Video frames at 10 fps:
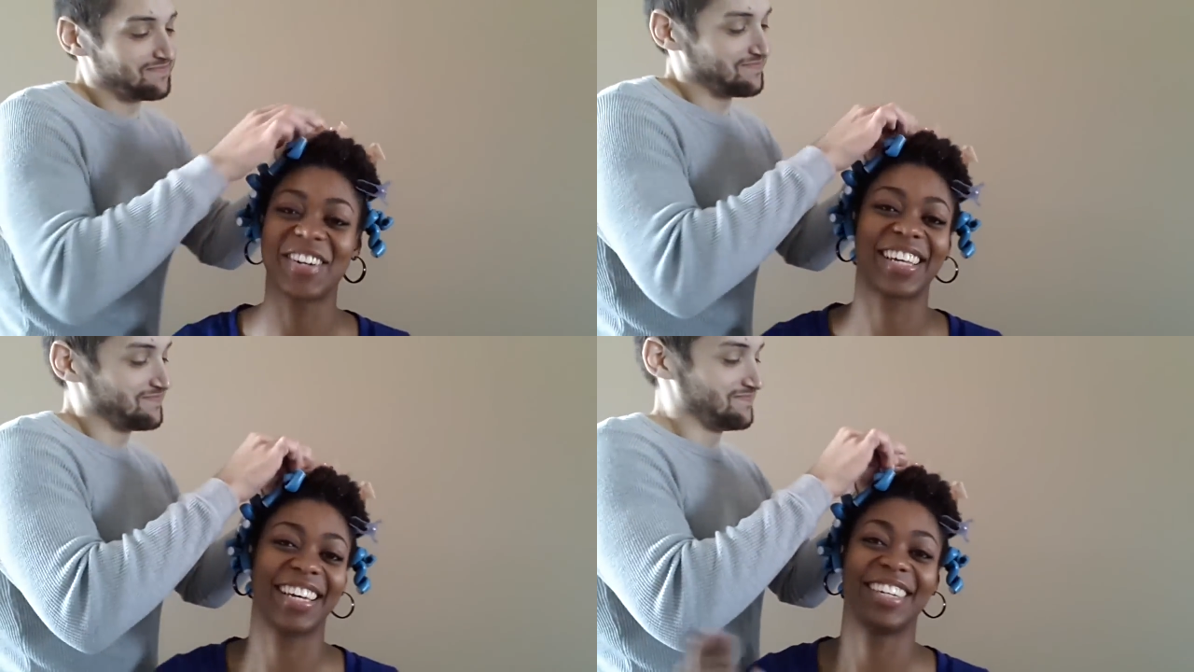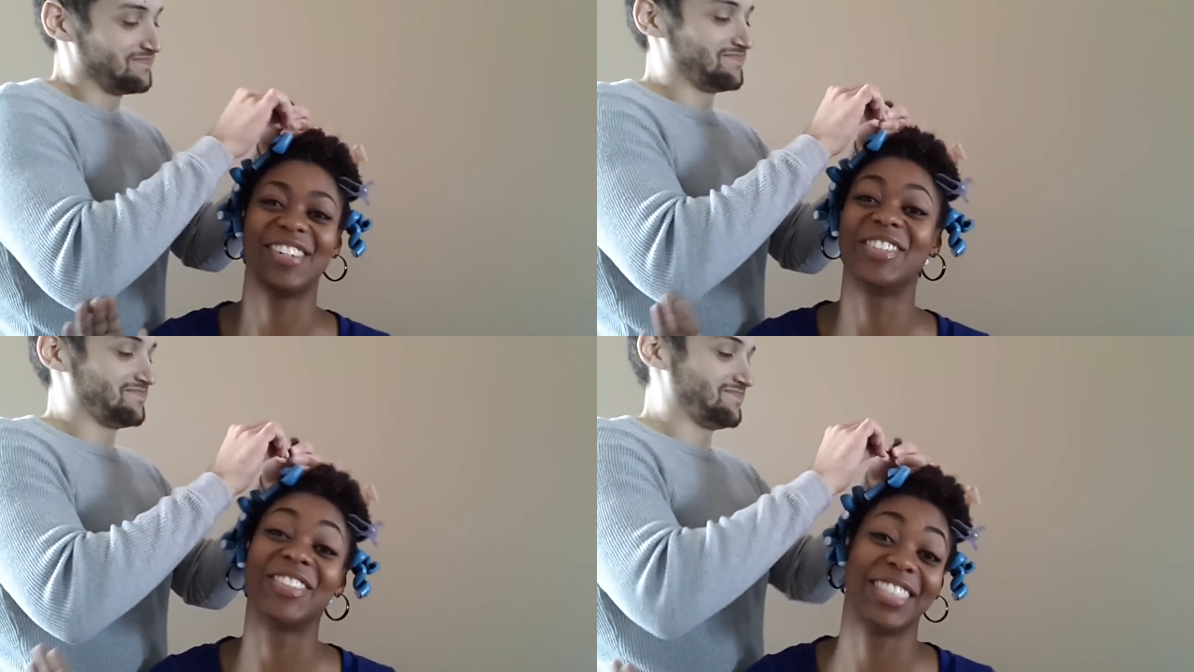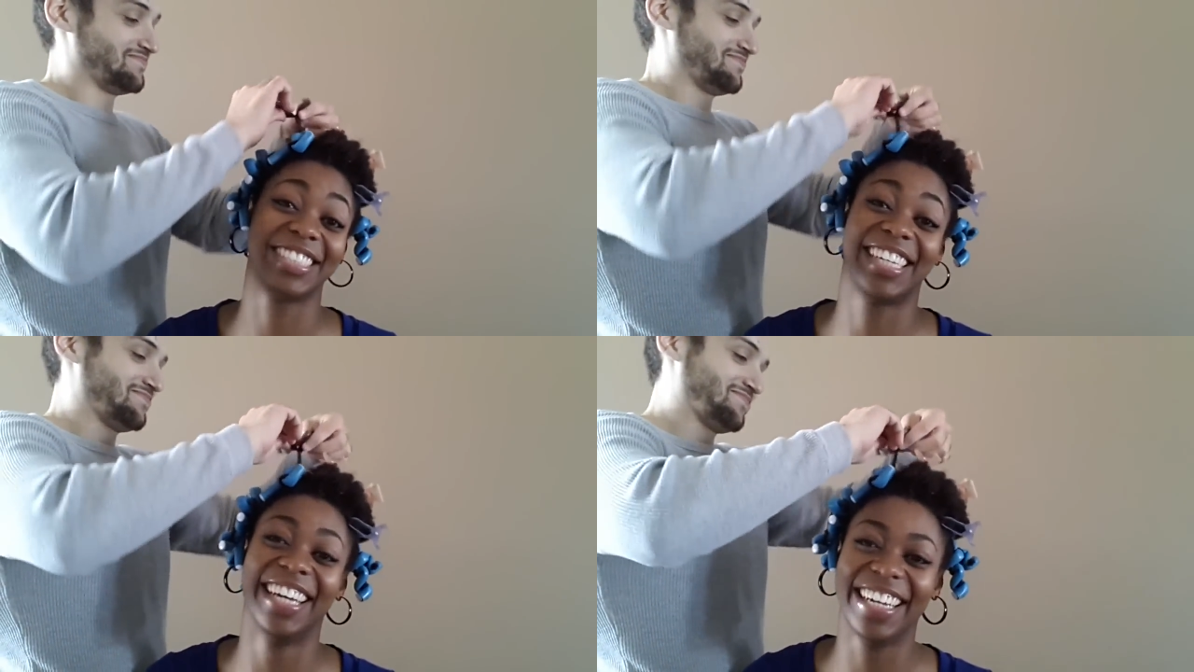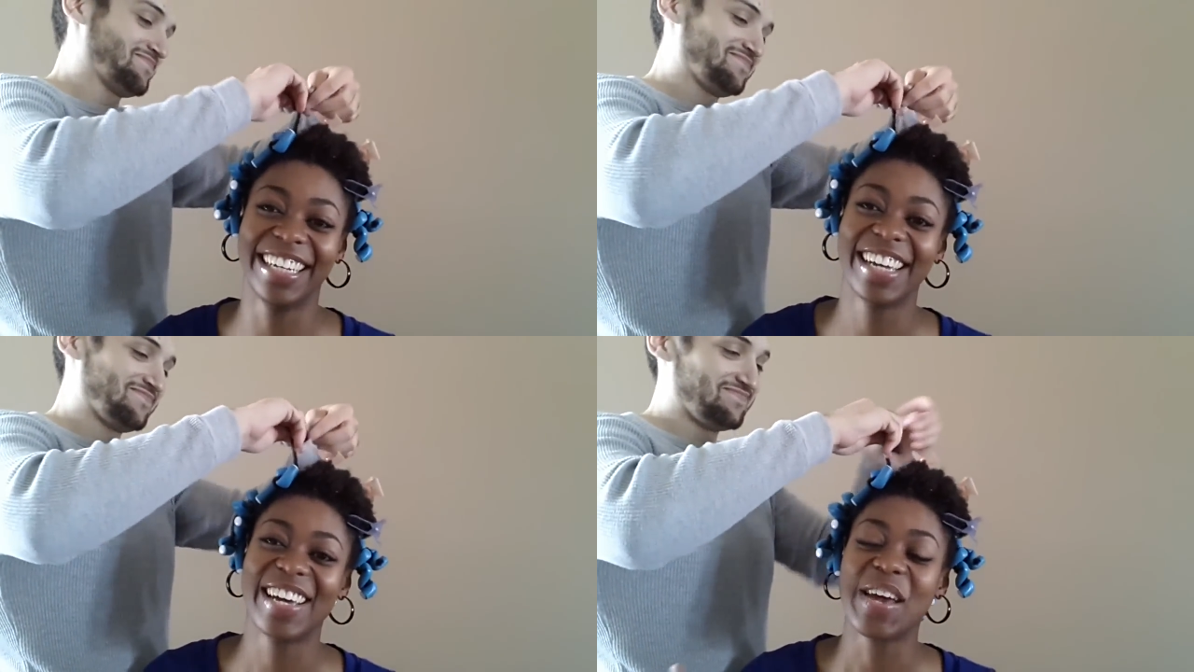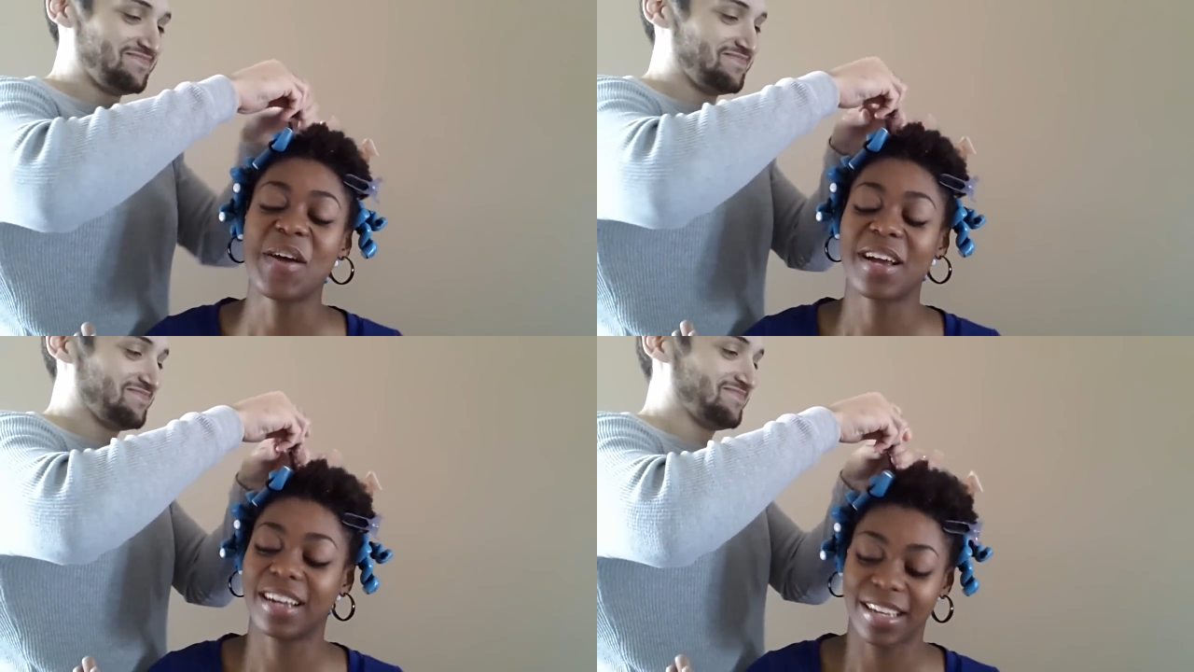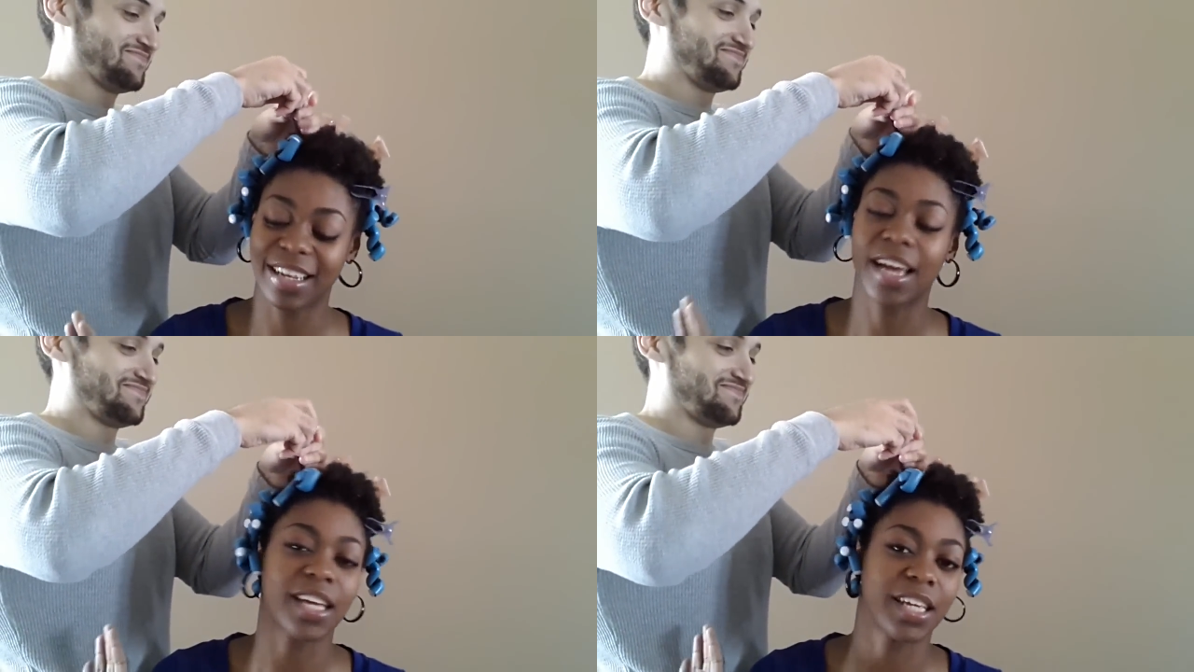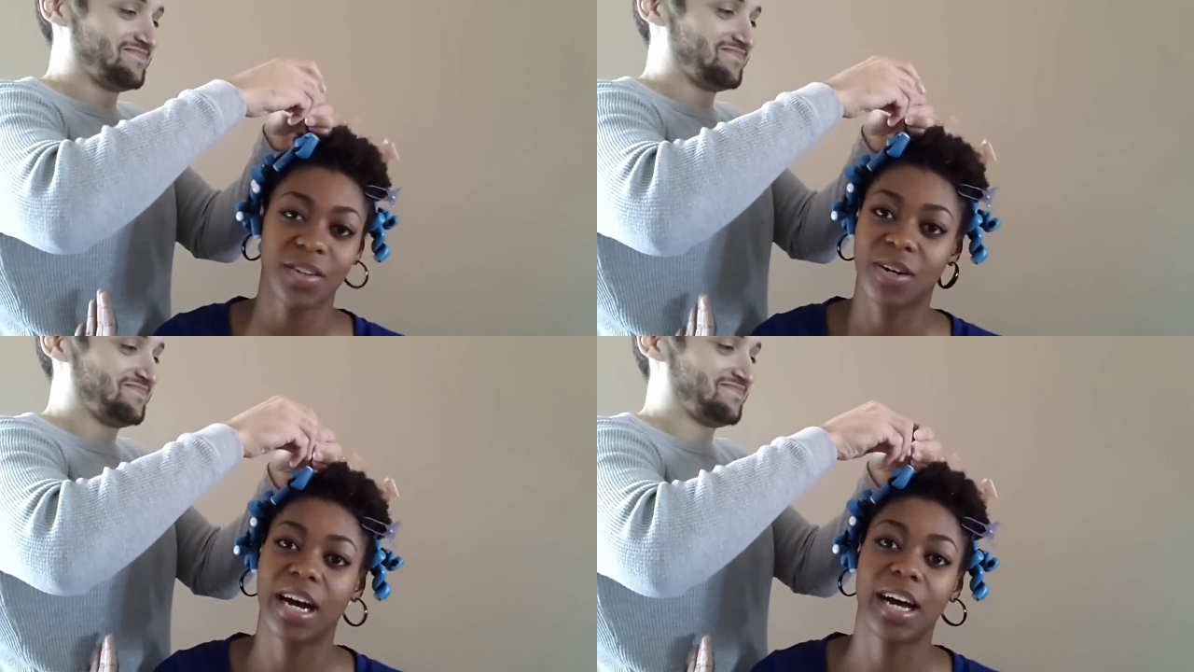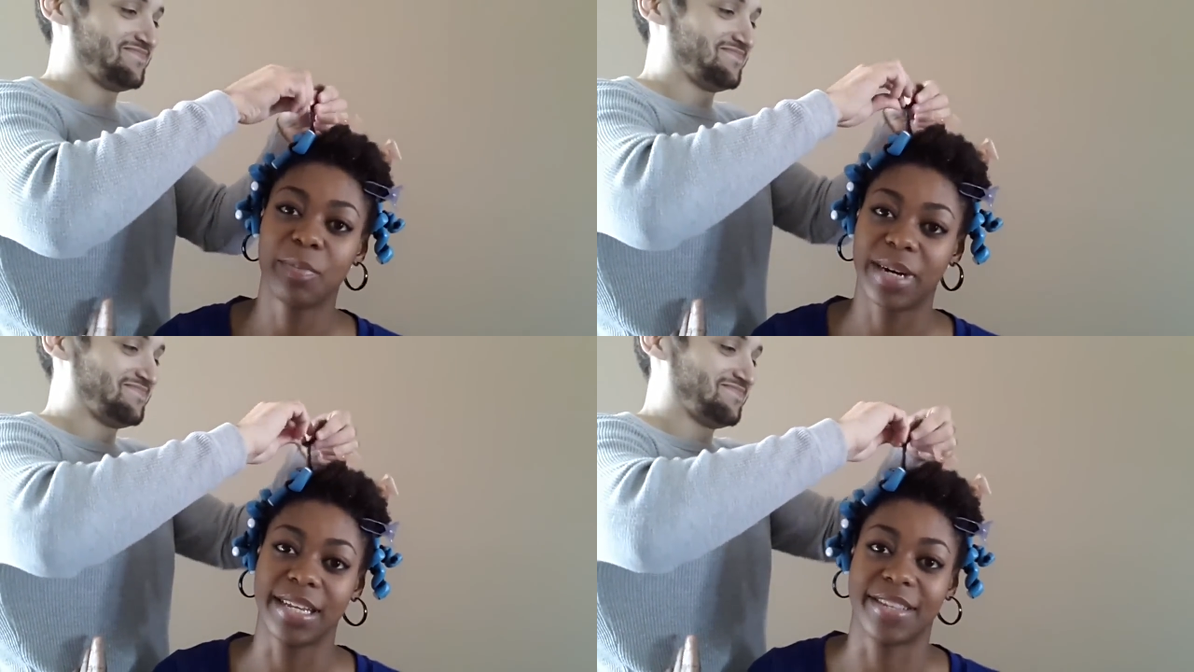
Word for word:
Speaker 1: Okay, hold on. He on hot and